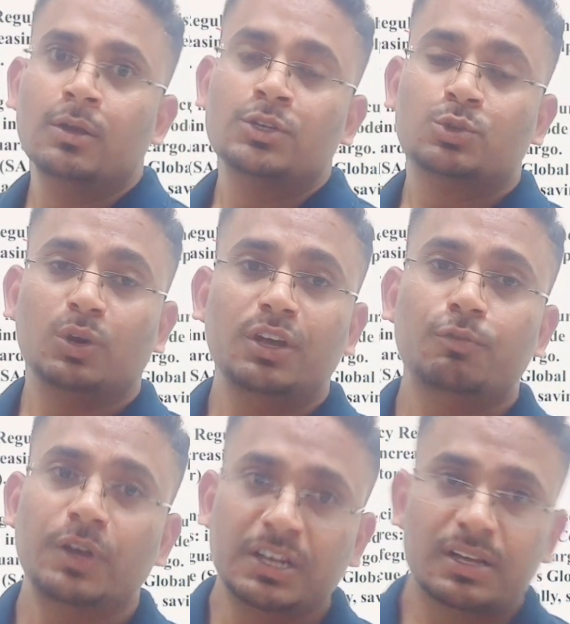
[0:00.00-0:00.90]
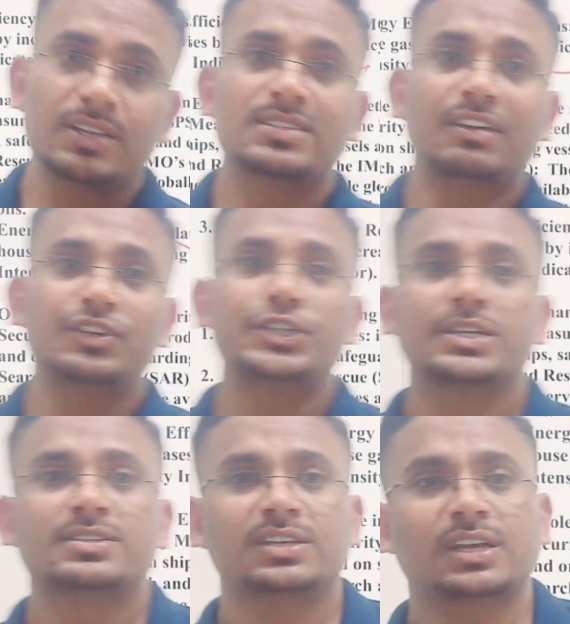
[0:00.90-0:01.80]
So if we increase the
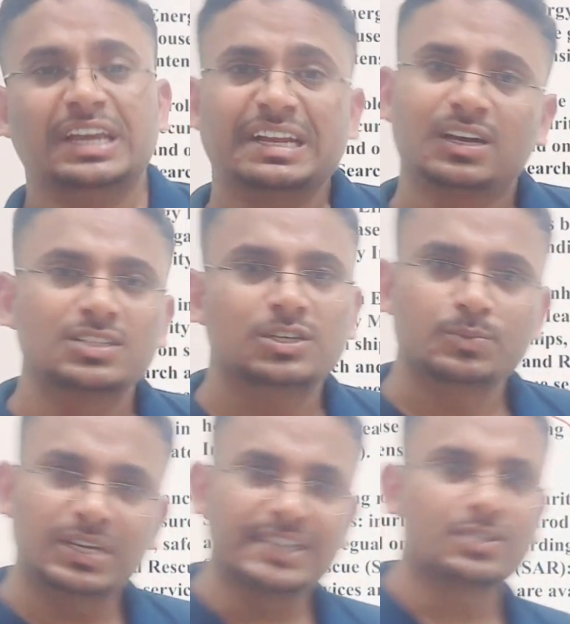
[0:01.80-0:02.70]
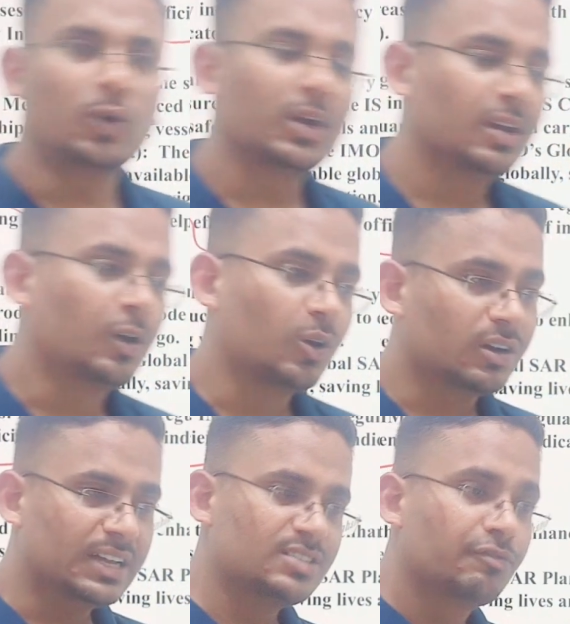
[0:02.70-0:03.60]
efficiency, it consumes less oil or
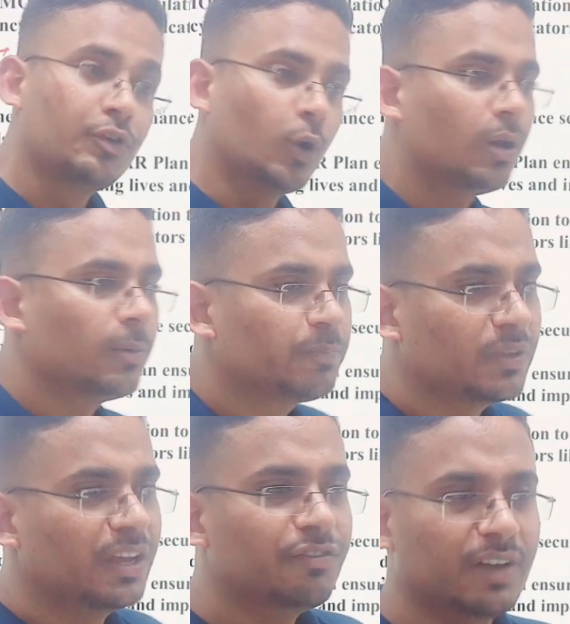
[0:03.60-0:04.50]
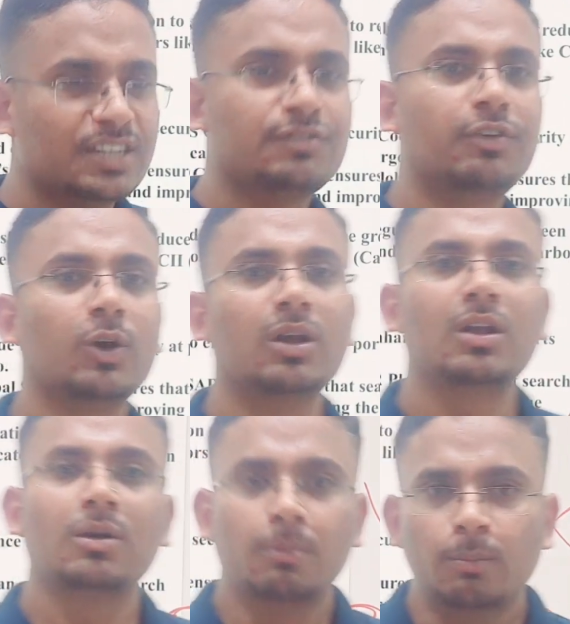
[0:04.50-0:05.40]
less fuel. If less fuel,
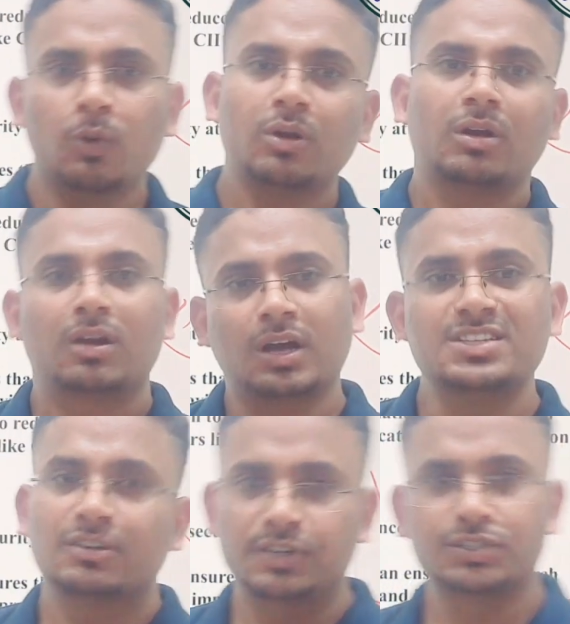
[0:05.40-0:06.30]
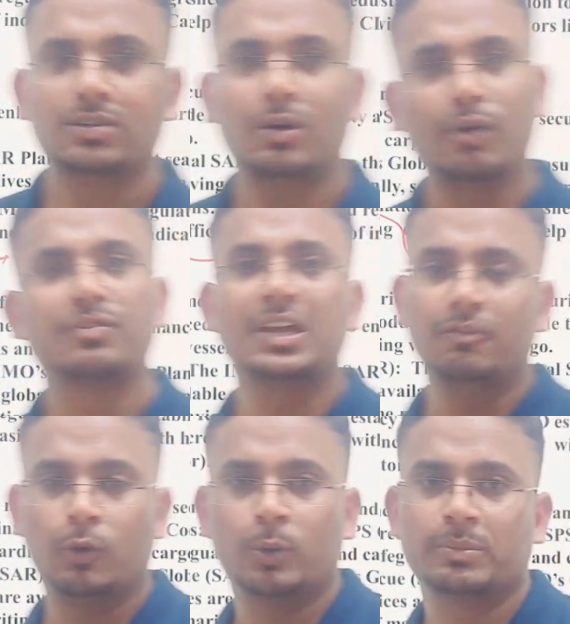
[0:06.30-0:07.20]
more conservation of the
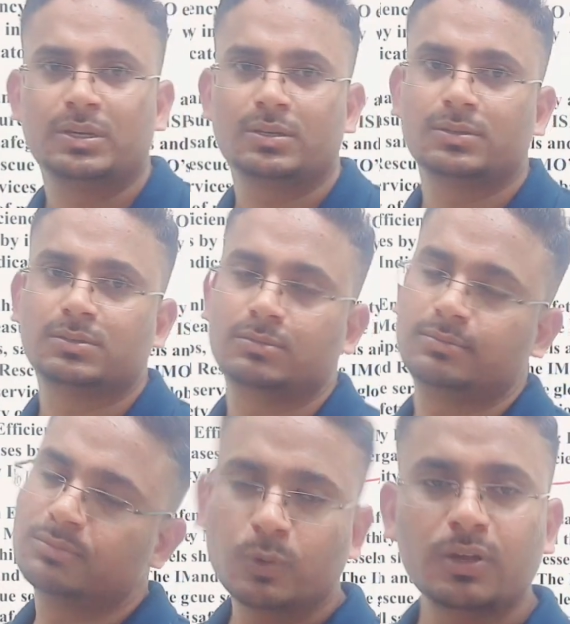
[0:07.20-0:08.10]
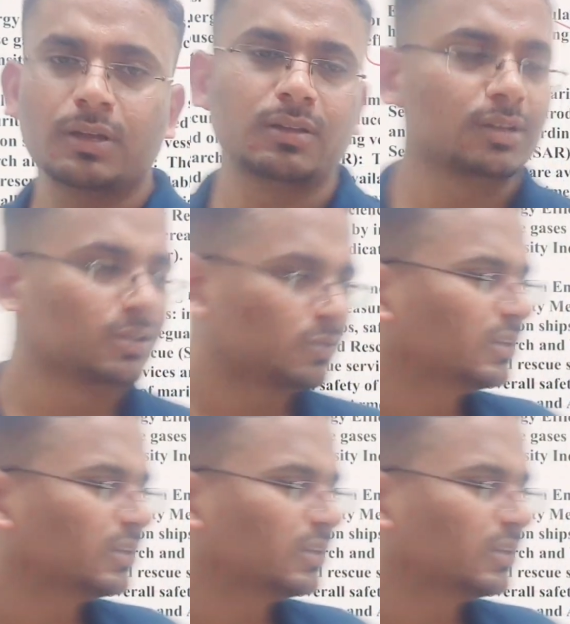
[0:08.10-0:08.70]
environment. Okay, so